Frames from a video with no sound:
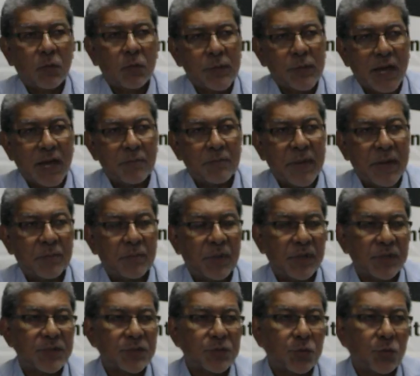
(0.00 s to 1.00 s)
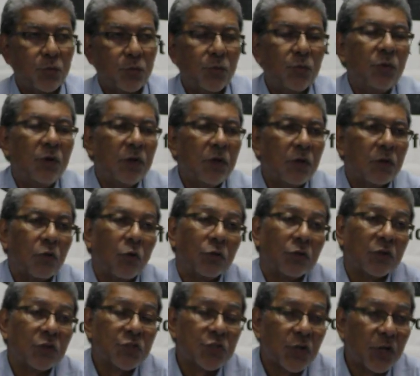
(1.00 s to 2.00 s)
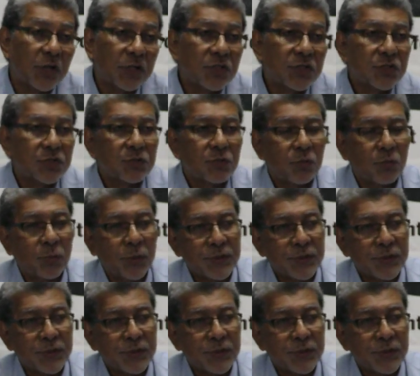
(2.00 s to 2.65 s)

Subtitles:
We have members who go to church